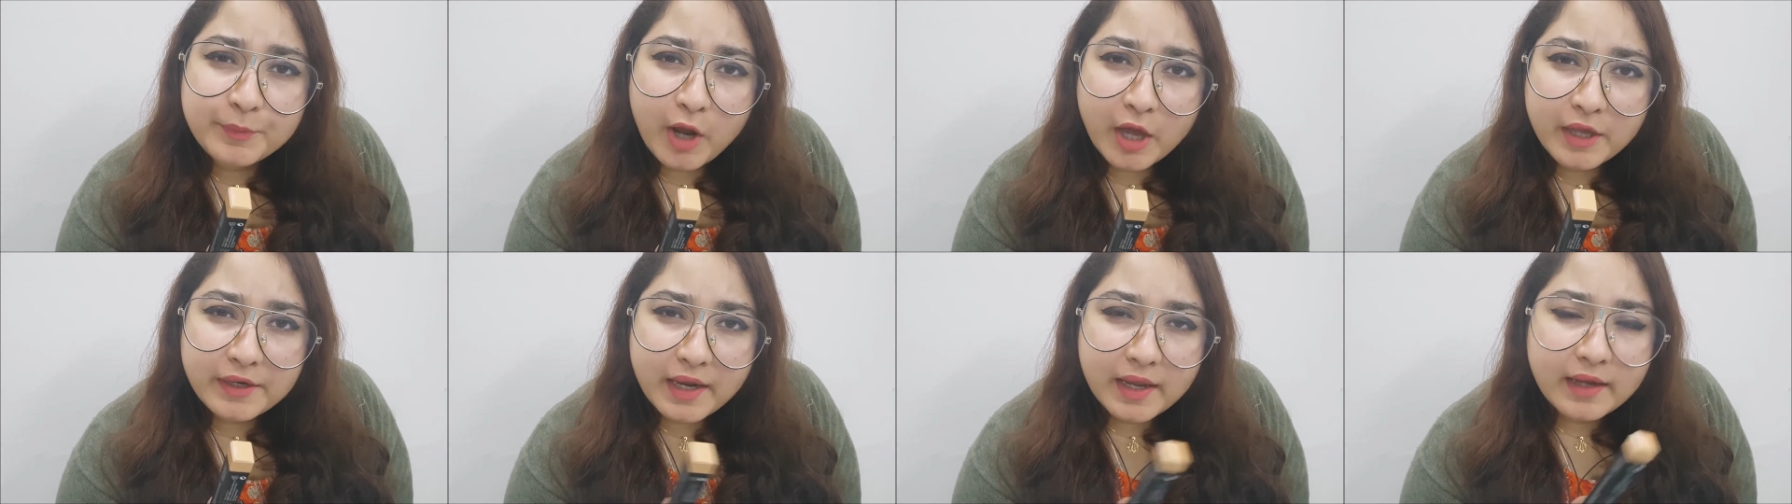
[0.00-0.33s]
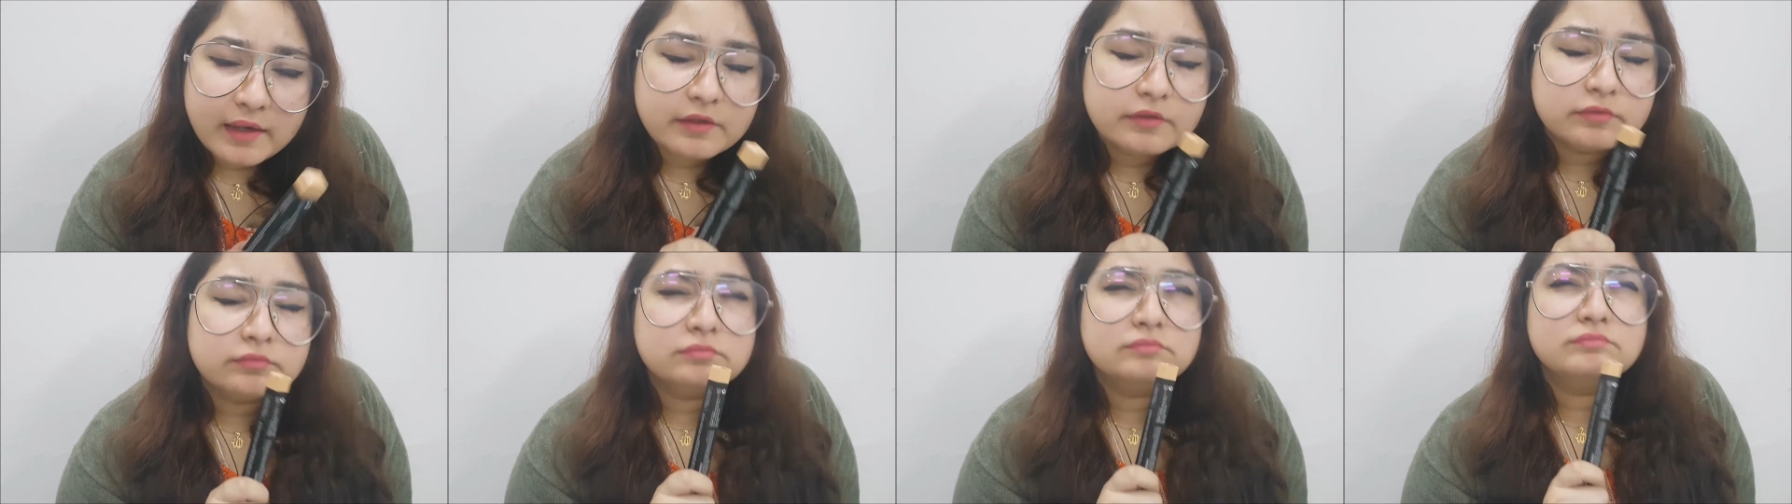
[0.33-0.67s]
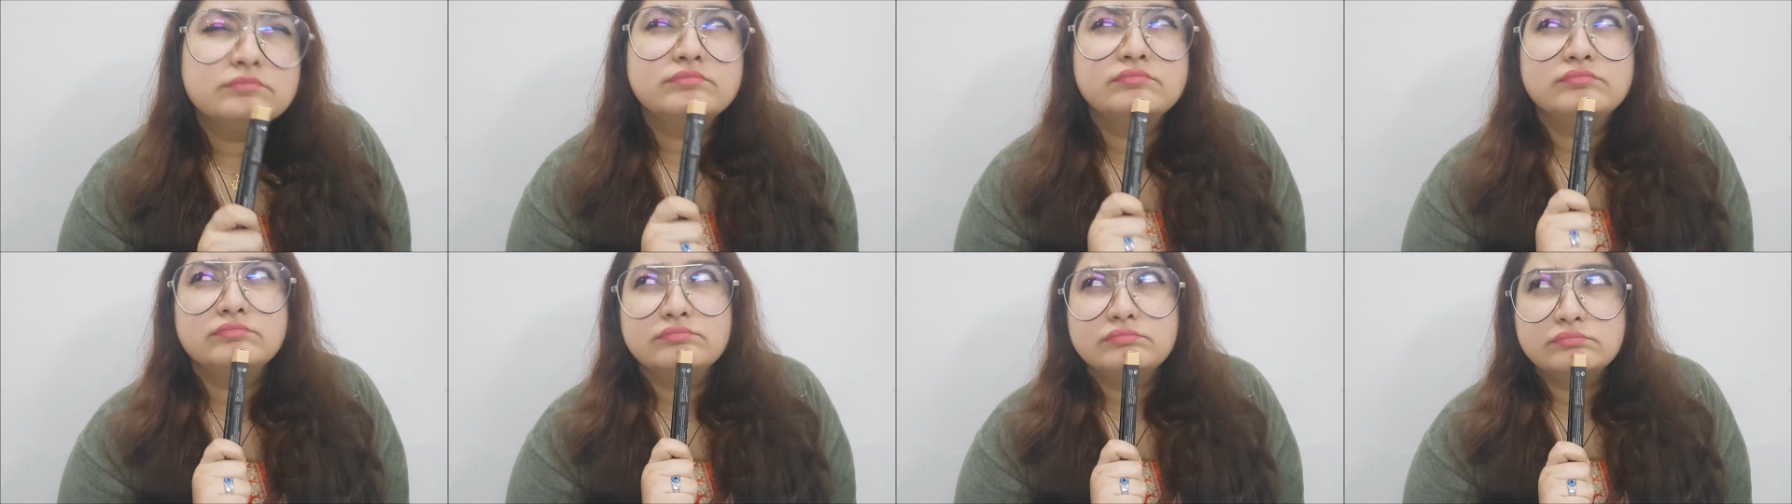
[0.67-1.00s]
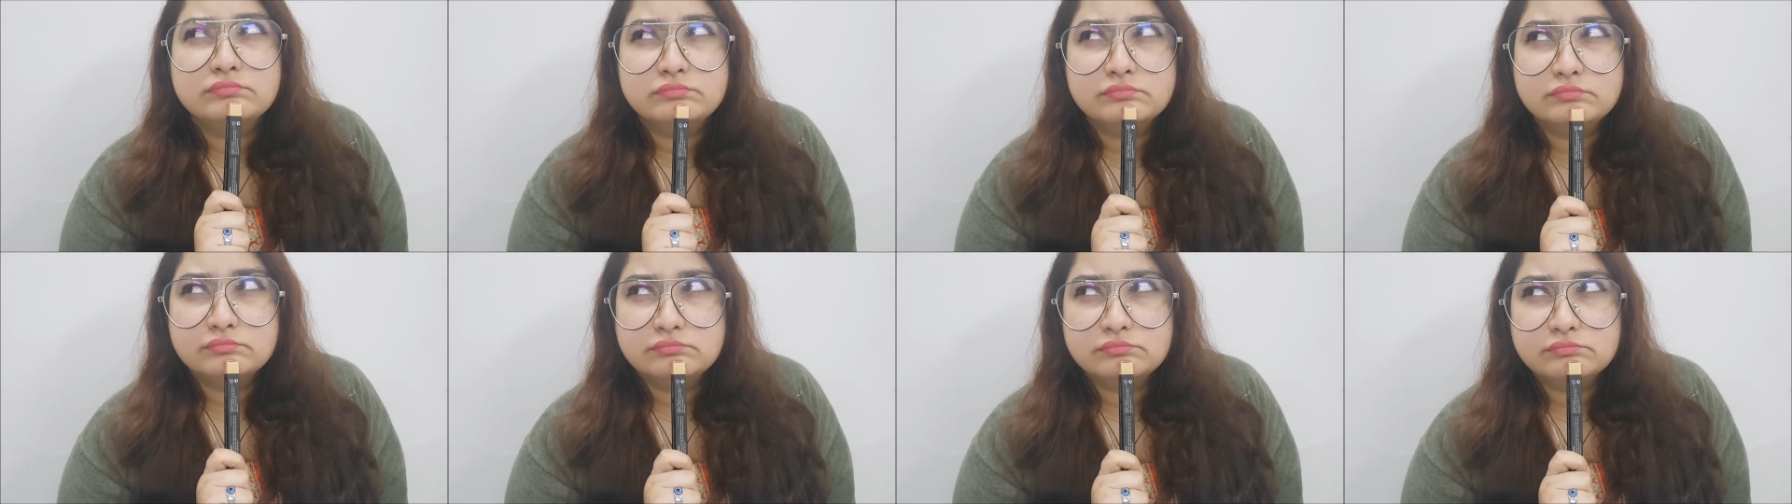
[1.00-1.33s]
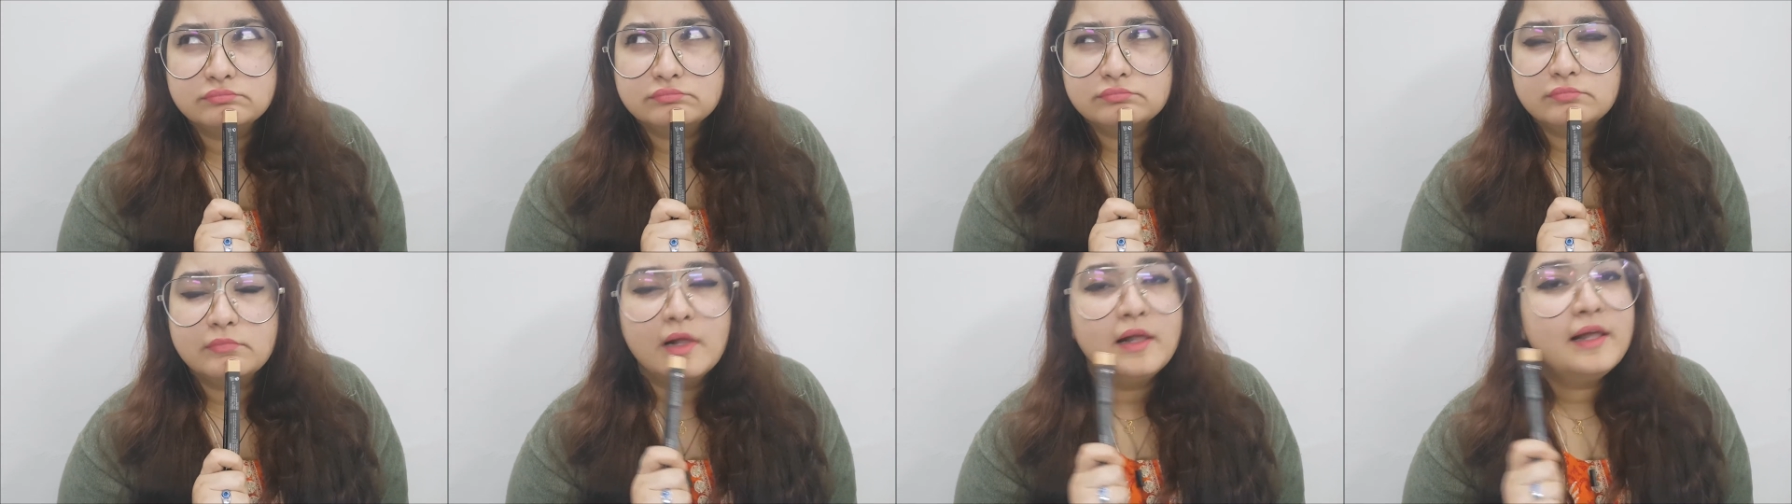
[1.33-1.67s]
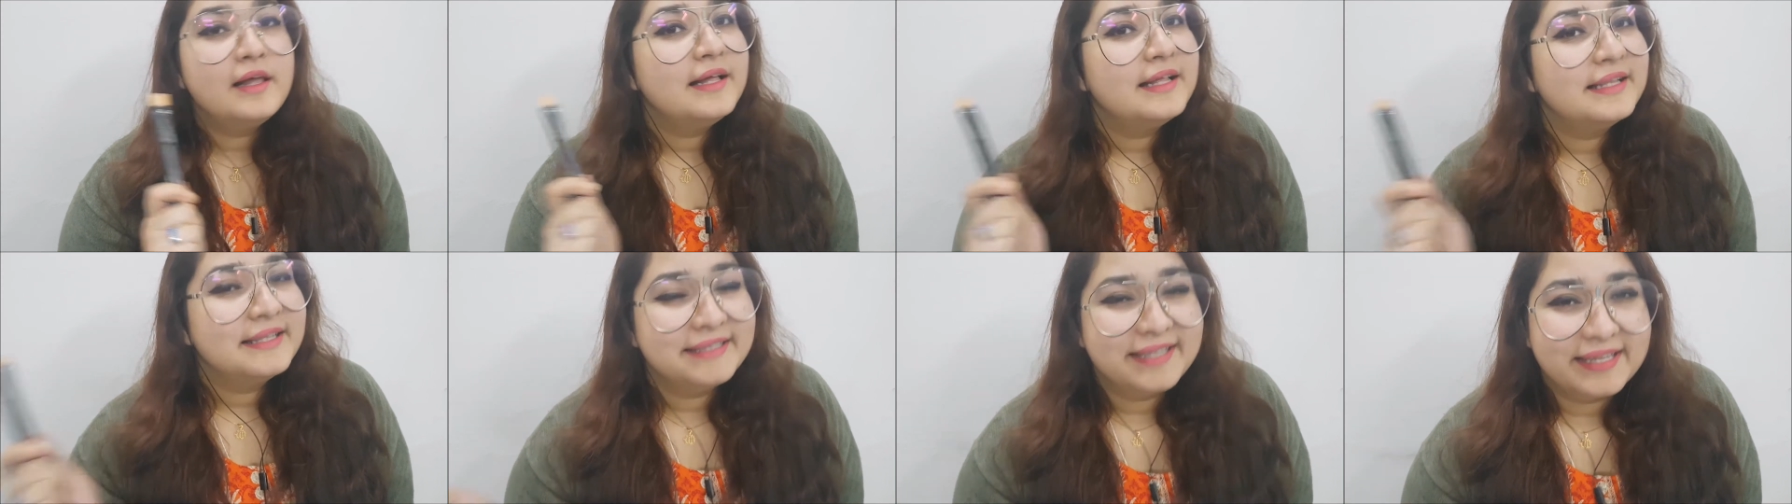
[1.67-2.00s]
product?
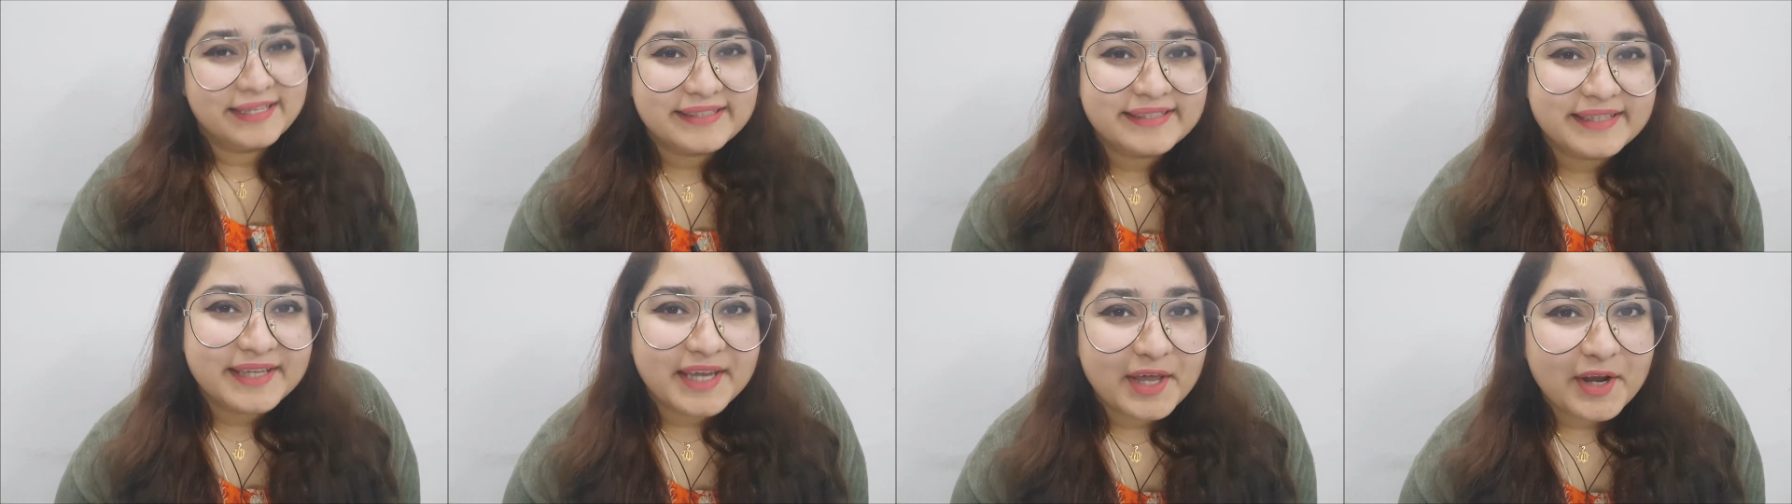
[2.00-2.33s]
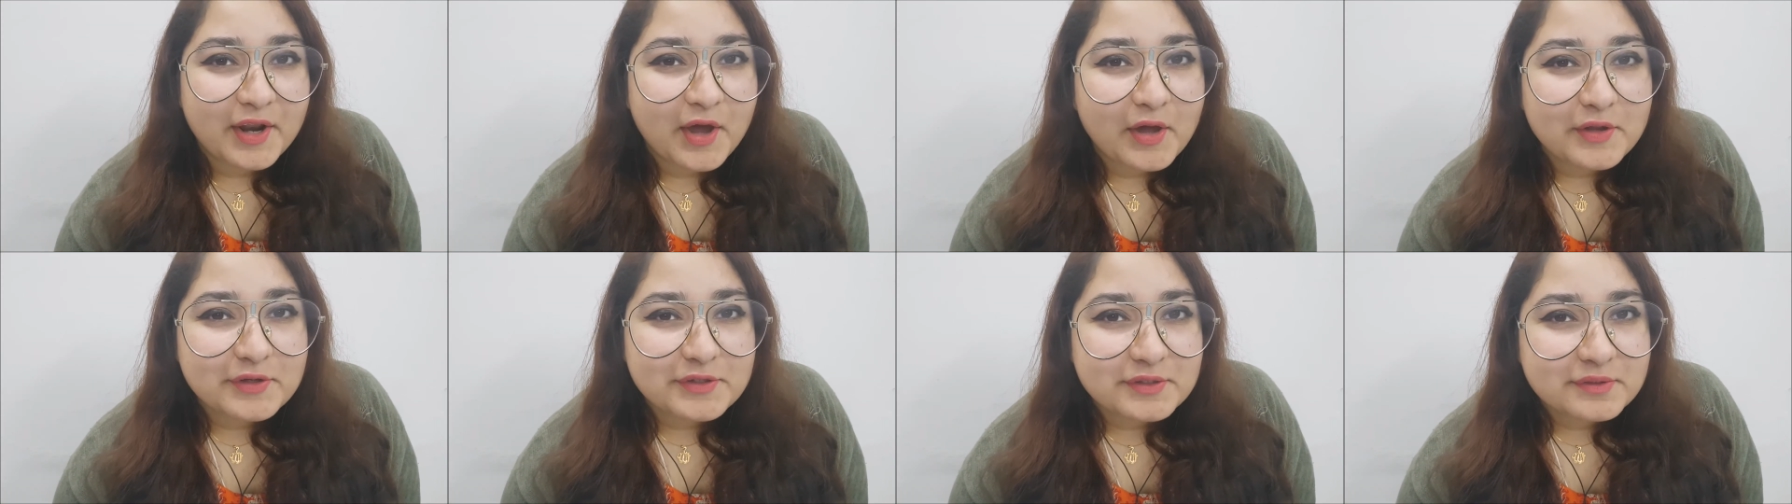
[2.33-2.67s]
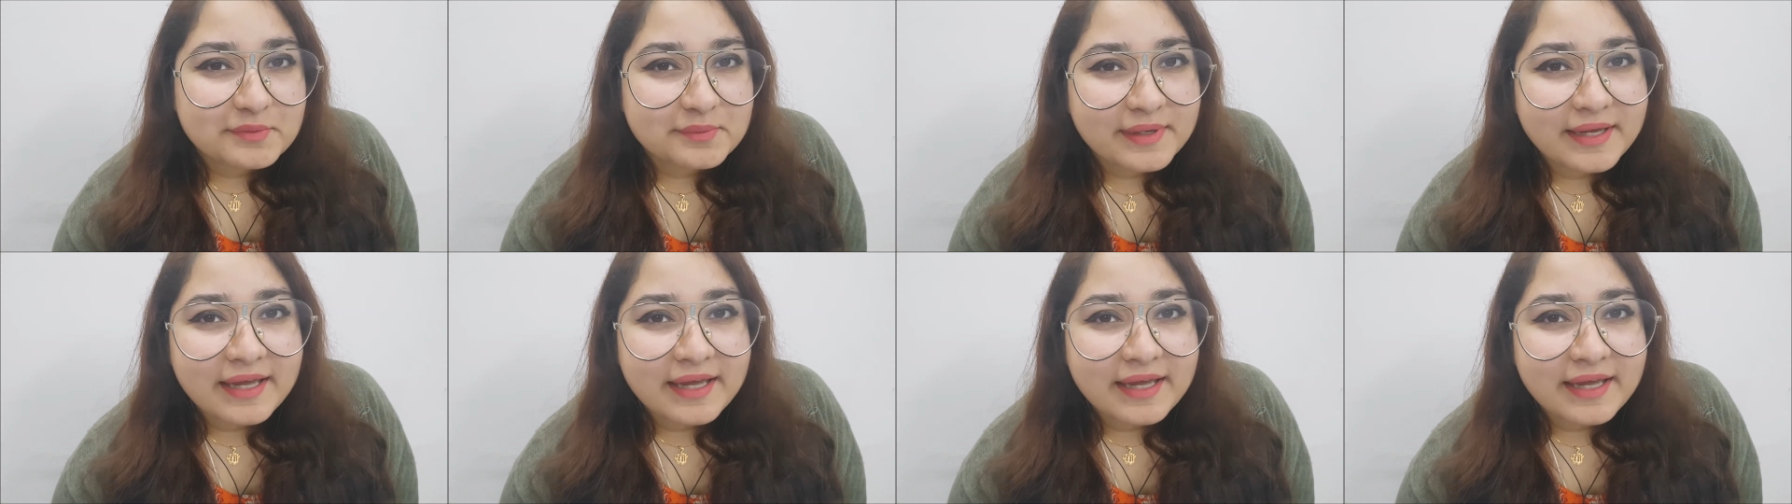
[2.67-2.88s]
Let's get on to